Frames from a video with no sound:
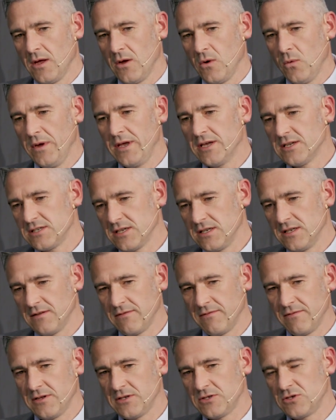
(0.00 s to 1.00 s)
we as
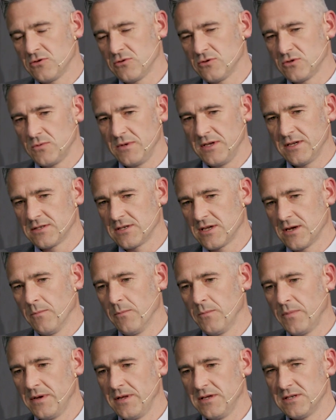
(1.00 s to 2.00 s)
individuals, we as
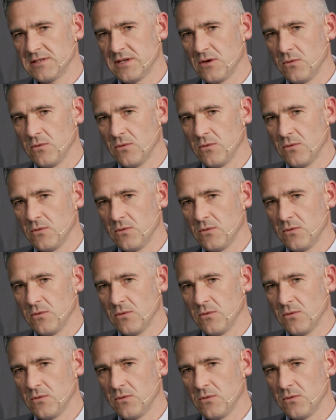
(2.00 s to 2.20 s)
companies,